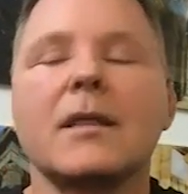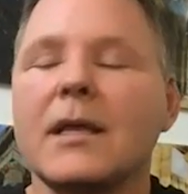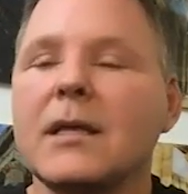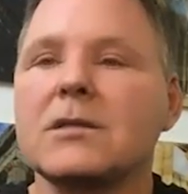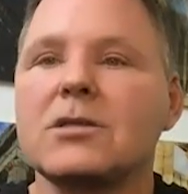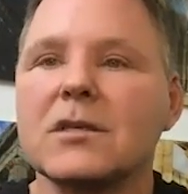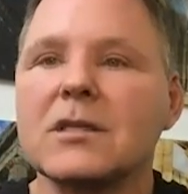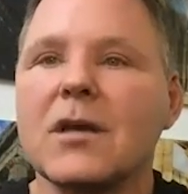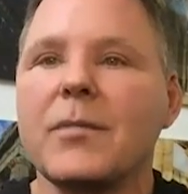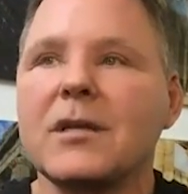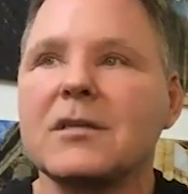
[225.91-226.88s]
They had just
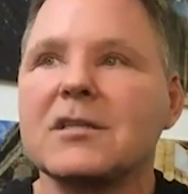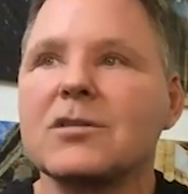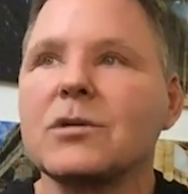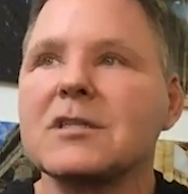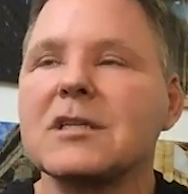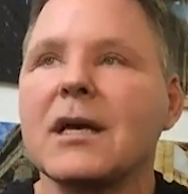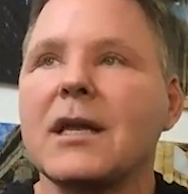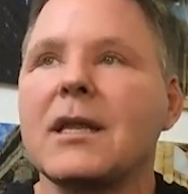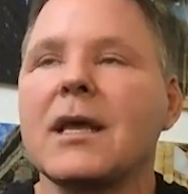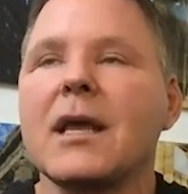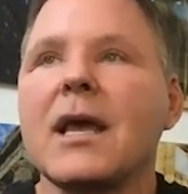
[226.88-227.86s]
committed suicide
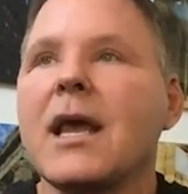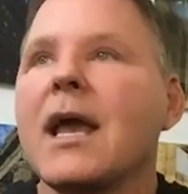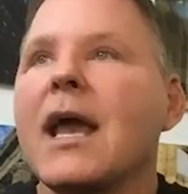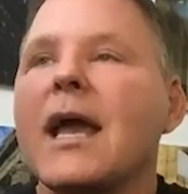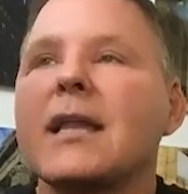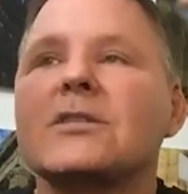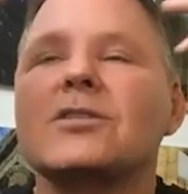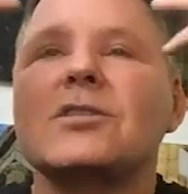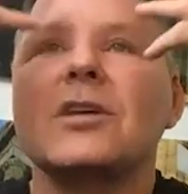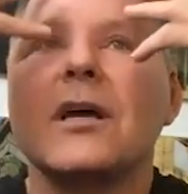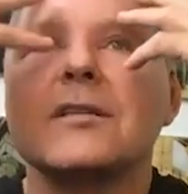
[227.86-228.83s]
and
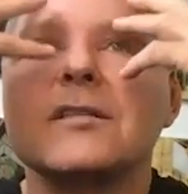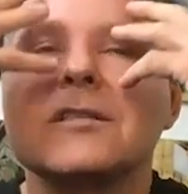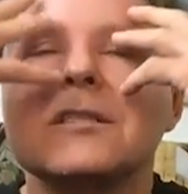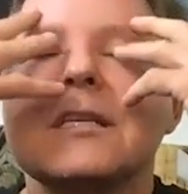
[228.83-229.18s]
just